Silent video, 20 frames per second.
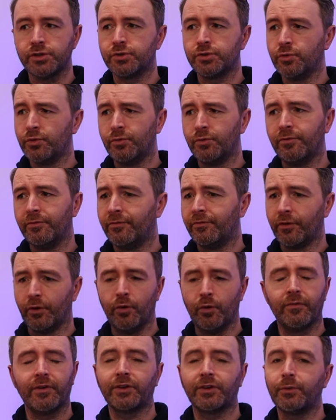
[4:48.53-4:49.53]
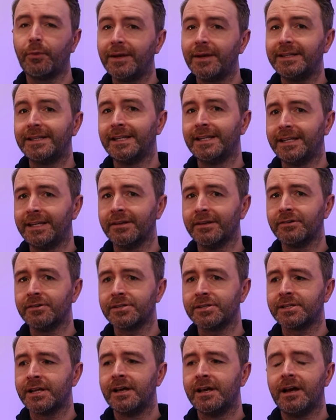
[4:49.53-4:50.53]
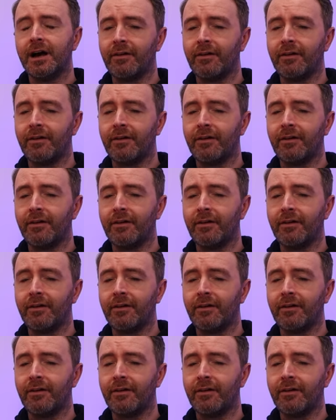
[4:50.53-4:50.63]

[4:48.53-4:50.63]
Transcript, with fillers: So for over twenty years,